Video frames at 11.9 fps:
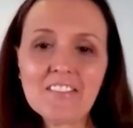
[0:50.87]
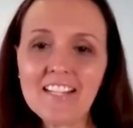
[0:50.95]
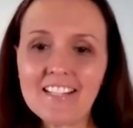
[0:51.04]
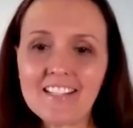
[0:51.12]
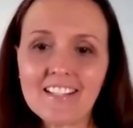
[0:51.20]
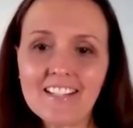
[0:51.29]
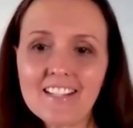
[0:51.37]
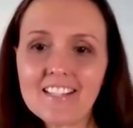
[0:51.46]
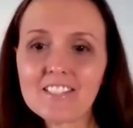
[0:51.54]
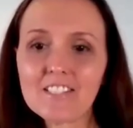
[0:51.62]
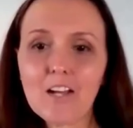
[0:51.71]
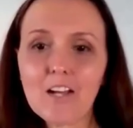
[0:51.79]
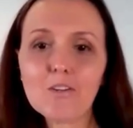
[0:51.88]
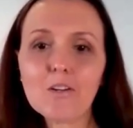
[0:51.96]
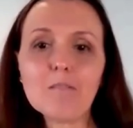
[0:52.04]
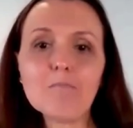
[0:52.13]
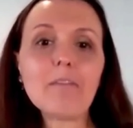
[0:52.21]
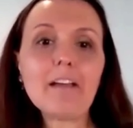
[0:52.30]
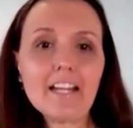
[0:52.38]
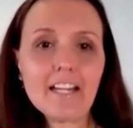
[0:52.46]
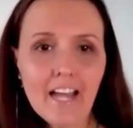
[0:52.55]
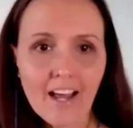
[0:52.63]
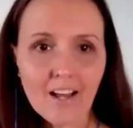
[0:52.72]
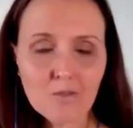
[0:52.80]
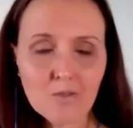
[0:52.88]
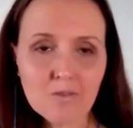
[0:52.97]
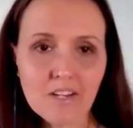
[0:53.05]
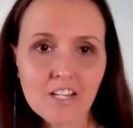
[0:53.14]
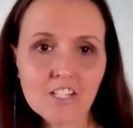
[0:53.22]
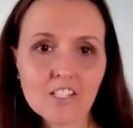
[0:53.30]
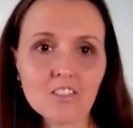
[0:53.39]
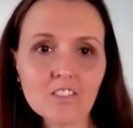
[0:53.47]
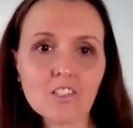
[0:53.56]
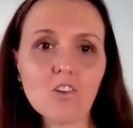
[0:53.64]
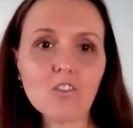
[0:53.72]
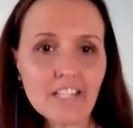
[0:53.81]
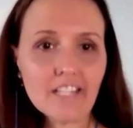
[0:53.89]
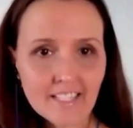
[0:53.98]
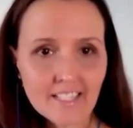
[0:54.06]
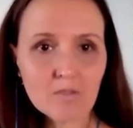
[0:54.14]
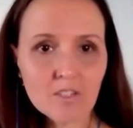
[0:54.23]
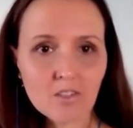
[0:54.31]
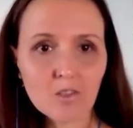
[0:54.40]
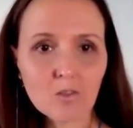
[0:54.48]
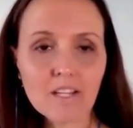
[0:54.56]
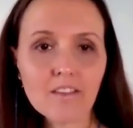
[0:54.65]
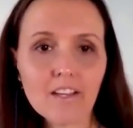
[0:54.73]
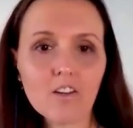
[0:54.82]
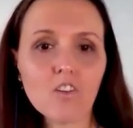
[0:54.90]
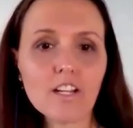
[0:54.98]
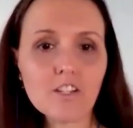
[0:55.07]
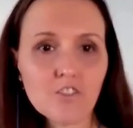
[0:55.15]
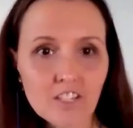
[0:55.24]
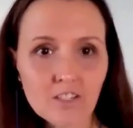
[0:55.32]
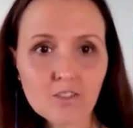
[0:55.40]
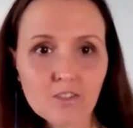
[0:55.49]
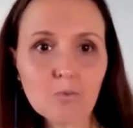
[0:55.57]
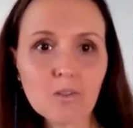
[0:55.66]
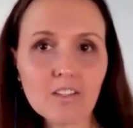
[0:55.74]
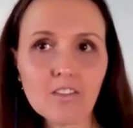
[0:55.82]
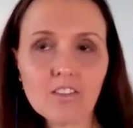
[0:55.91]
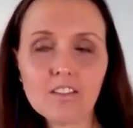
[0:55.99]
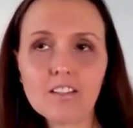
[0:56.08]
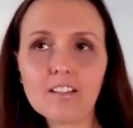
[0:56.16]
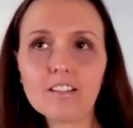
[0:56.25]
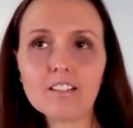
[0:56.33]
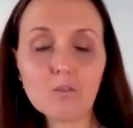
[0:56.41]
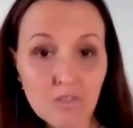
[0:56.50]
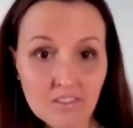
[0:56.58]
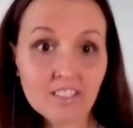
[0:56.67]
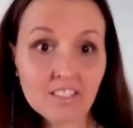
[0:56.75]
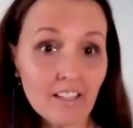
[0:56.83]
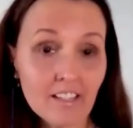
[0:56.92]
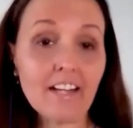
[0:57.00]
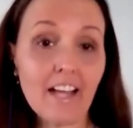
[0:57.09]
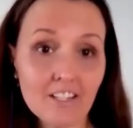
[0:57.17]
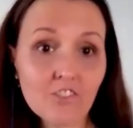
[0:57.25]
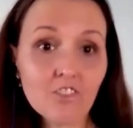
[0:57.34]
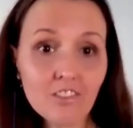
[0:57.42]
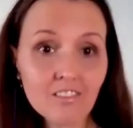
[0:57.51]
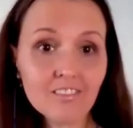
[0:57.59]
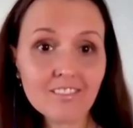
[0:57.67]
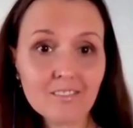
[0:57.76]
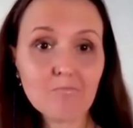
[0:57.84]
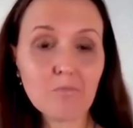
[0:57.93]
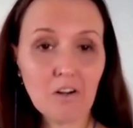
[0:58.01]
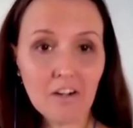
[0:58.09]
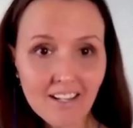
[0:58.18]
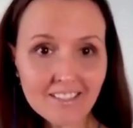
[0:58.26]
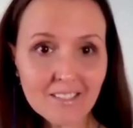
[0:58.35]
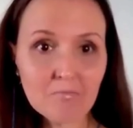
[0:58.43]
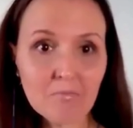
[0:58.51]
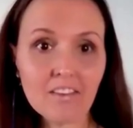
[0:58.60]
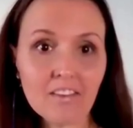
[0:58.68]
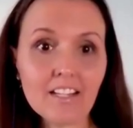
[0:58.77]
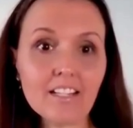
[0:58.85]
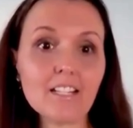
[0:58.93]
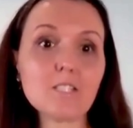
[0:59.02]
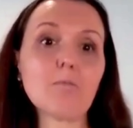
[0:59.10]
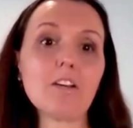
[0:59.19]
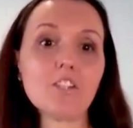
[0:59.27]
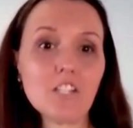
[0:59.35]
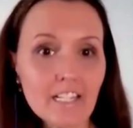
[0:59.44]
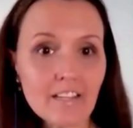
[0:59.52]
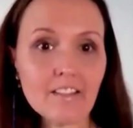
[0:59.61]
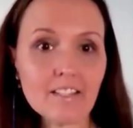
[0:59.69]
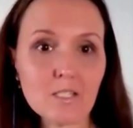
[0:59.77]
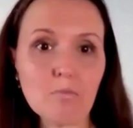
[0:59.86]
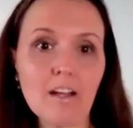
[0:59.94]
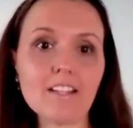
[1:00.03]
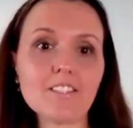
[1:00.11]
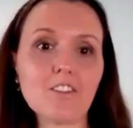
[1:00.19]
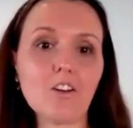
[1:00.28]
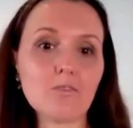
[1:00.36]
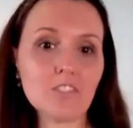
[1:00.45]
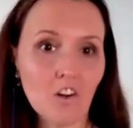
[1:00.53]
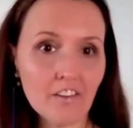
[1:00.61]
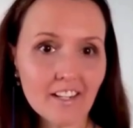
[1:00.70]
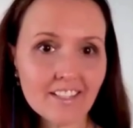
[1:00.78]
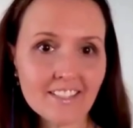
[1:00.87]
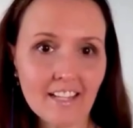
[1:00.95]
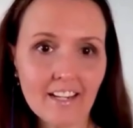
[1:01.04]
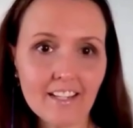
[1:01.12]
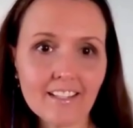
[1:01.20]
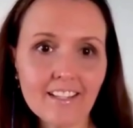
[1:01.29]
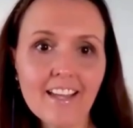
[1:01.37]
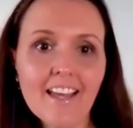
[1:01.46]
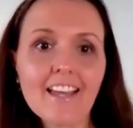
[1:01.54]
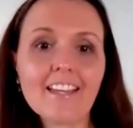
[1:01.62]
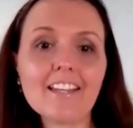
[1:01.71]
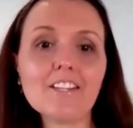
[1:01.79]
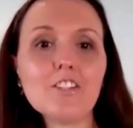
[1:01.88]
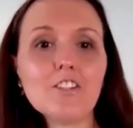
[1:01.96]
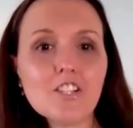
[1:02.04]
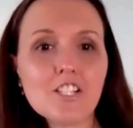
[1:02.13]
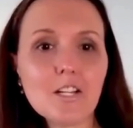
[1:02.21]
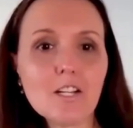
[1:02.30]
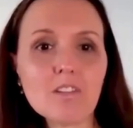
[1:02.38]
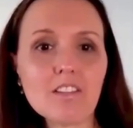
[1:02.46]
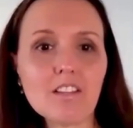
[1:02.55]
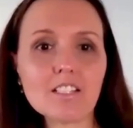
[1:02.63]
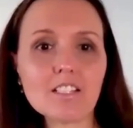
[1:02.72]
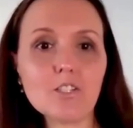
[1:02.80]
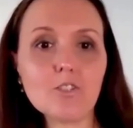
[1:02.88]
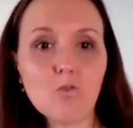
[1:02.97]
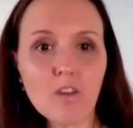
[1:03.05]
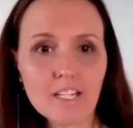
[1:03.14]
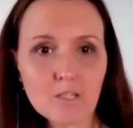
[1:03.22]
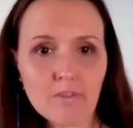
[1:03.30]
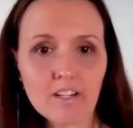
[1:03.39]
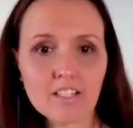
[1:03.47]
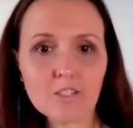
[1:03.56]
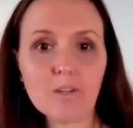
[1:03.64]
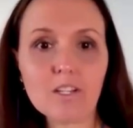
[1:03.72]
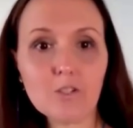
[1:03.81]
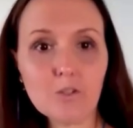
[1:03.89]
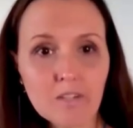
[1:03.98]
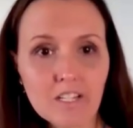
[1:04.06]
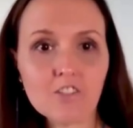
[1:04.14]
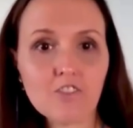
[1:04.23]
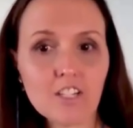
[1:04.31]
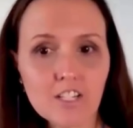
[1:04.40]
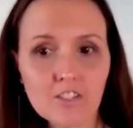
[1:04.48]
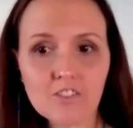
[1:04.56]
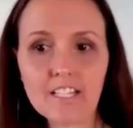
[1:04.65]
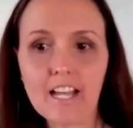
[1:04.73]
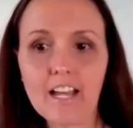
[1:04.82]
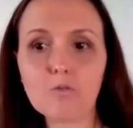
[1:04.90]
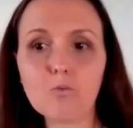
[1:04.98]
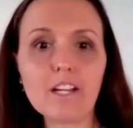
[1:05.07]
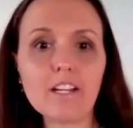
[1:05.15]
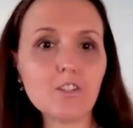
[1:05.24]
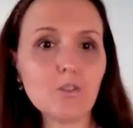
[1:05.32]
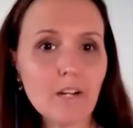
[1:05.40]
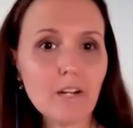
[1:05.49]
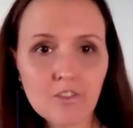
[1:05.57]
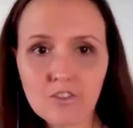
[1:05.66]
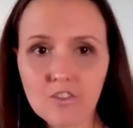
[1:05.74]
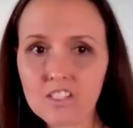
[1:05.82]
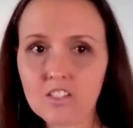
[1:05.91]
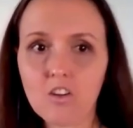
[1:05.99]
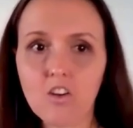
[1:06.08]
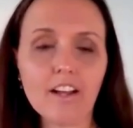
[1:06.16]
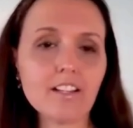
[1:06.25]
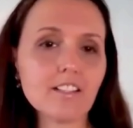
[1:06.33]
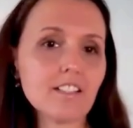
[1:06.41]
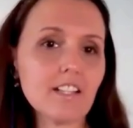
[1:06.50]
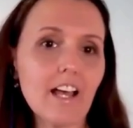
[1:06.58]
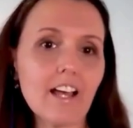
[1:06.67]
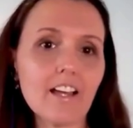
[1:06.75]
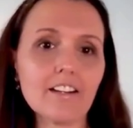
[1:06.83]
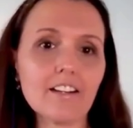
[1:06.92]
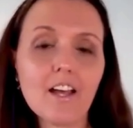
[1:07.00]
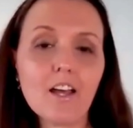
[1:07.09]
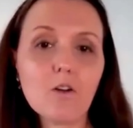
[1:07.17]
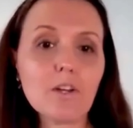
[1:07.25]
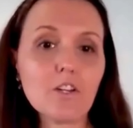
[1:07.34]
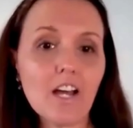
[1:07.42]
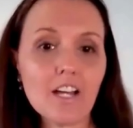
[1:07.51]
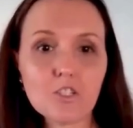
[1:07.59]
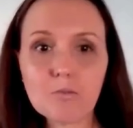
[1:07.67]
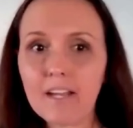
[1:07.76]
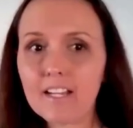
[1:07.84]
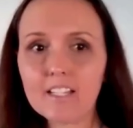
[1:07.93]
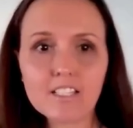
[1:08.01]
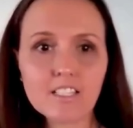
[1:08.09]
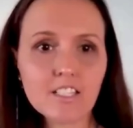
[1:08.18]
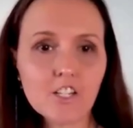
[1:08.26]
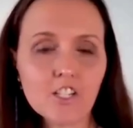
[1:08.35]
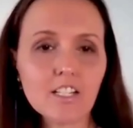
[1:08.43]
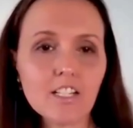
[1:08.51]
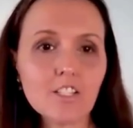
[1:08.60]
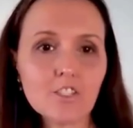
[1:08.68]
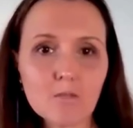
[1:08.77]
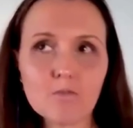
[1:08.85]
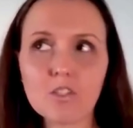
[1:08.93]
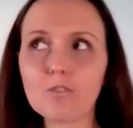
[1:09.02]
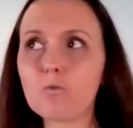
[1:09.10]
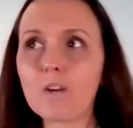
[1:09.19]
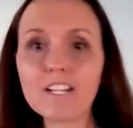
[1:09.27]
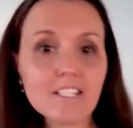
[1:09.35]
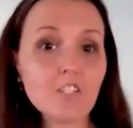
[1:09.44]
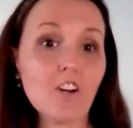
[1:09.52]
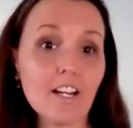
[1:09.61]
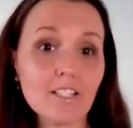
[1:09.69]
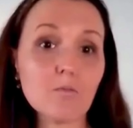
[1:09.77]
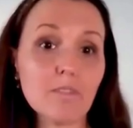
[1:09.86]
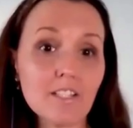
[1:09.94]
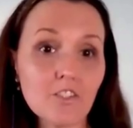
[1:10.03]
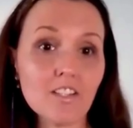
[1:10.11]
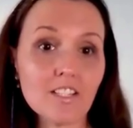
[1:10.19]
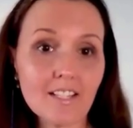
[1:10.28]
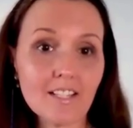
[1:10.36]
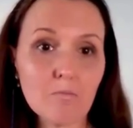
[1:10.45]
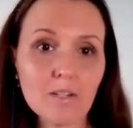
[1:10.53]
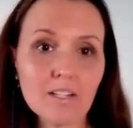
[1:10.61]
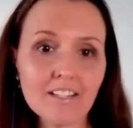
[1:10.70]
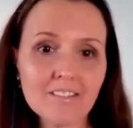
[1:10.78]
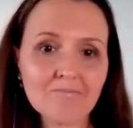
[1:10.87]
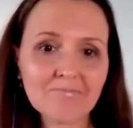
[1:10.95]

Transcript: in. So many health professionals are really skeptical when they are introduced with natural products, but then especially in the space of direct selling. Can you share with us your experience you were introduced and when you went through the science and when you had to make a decision in terms of what is attracting me to this company?